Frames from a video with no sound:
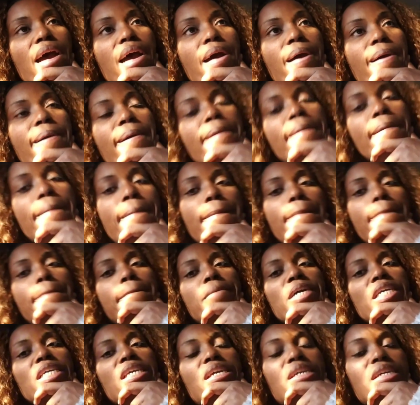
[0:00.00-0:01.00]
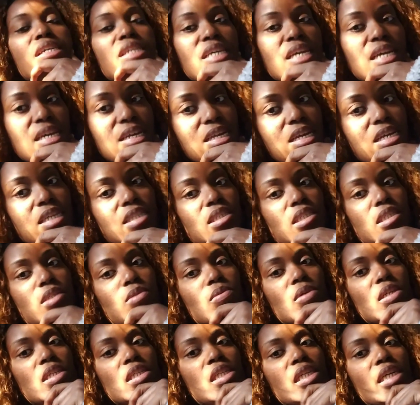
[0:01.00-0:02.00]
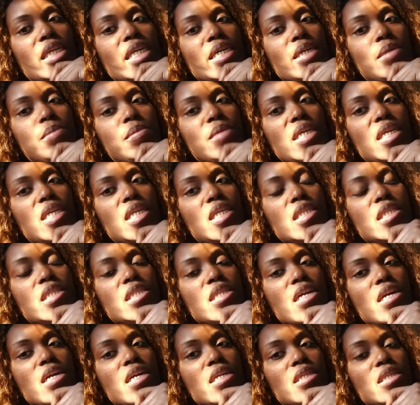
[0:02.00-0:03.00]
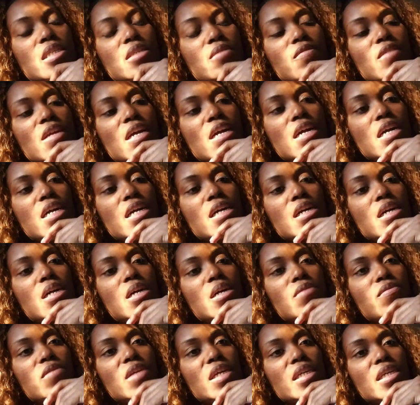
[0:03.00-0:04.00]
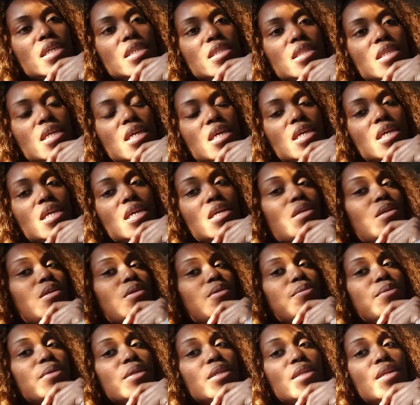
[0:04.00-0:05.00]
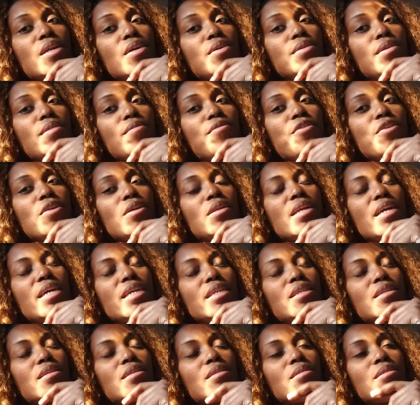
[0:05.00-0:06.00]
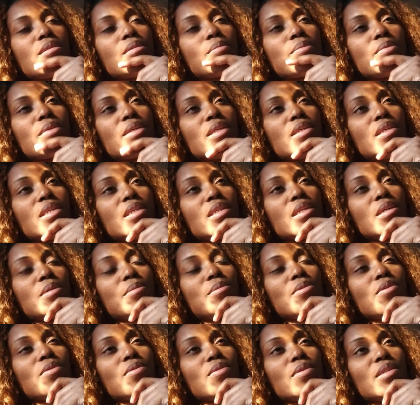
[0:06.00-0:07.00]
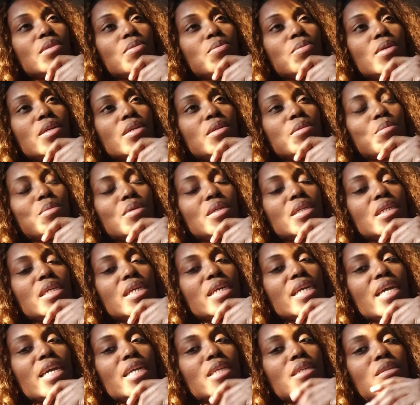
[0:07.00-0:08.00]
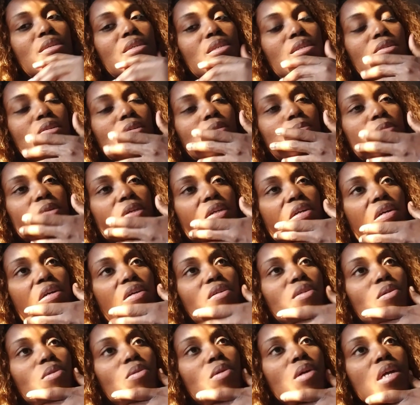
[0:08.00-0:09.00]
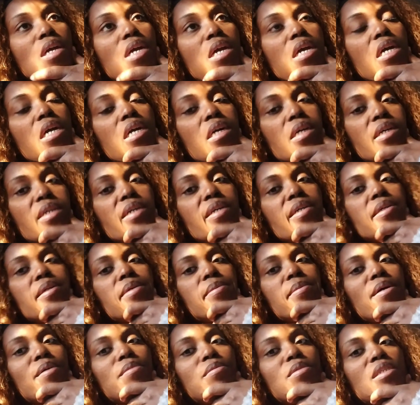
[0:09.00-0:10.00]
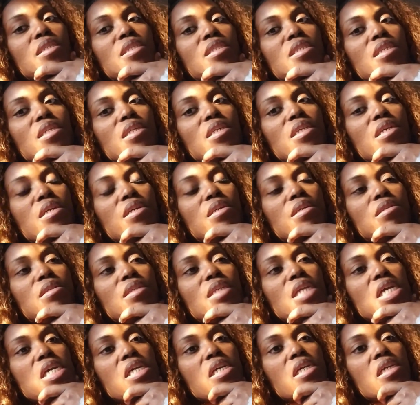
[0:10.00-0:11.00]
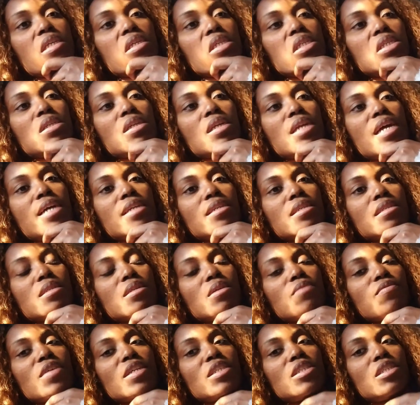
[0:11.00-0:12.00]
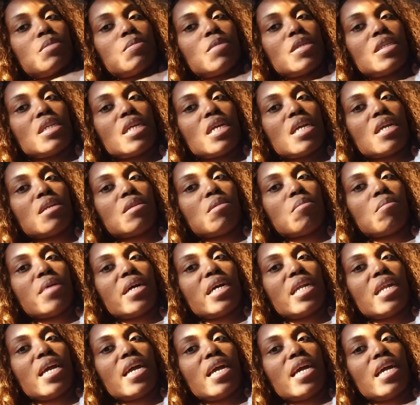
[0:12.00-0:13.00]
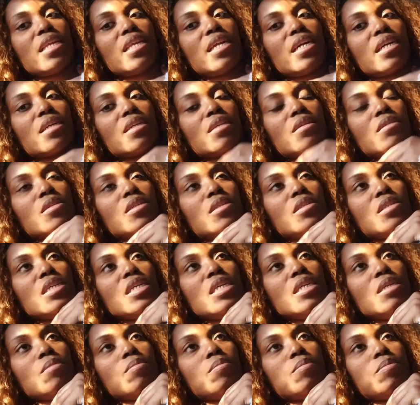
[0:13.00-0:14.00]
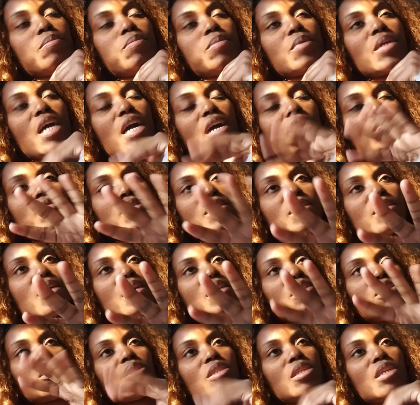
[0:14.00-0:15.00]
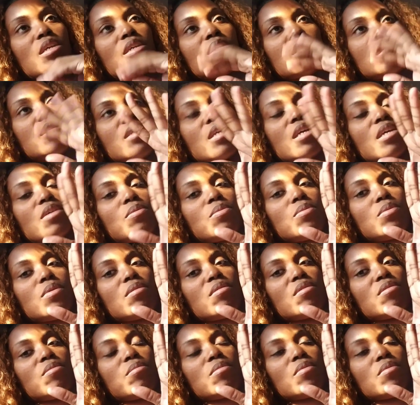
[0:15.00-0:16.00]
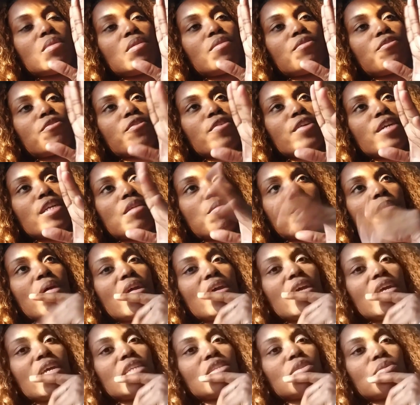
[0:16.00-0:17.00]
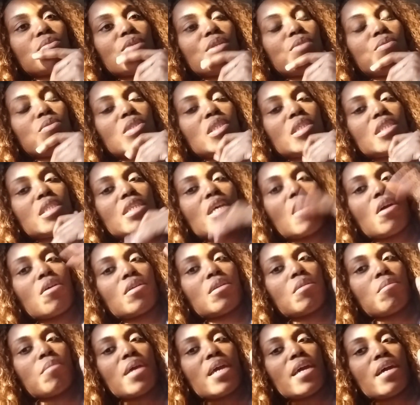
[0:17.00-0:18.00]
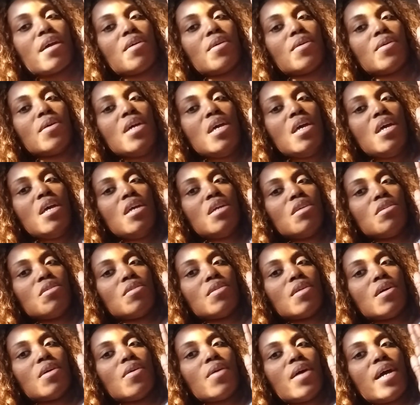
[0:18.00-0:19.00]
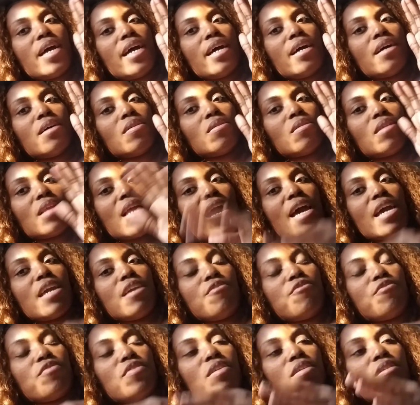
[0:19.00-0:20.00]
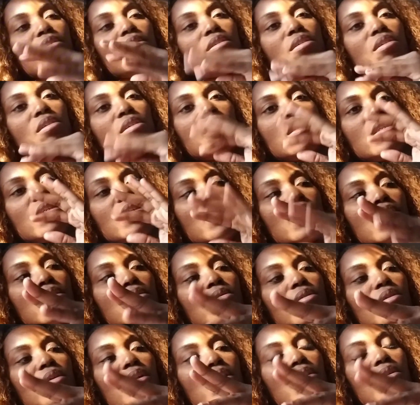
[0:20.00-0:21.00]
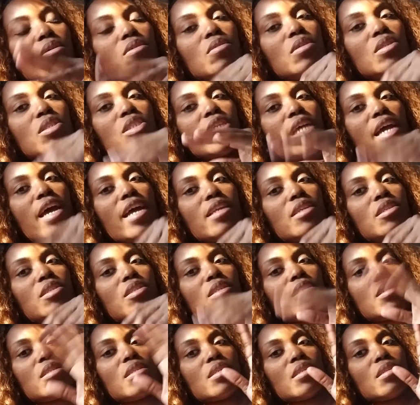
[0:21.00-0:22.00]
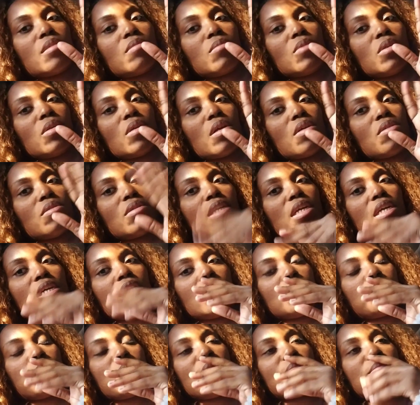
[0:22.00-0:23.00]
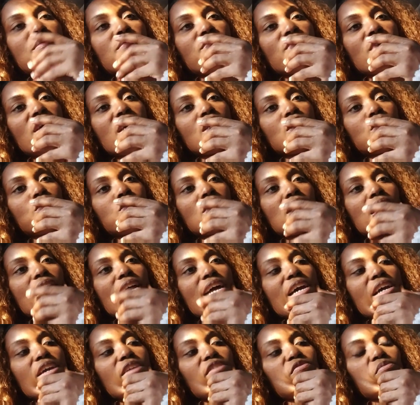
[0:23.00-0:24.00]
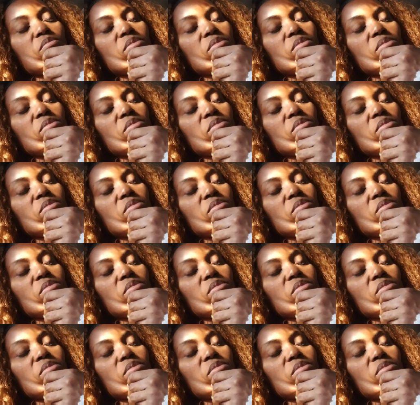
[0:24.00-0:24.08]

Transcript: Um, but yeah, y'all, I just wanted to come in and start this vlog off. Like I say, I really don't even feel like getting up, getting up, going to work, but I got to get up and go. Um, I was just sitting here thinking. There's a lot of stuff I just been thinking about. I had like a little deep conversation yesterday with friend of mine's we were just talking about, you know, how life is and, you know, the challenges and, you know, things people face with life.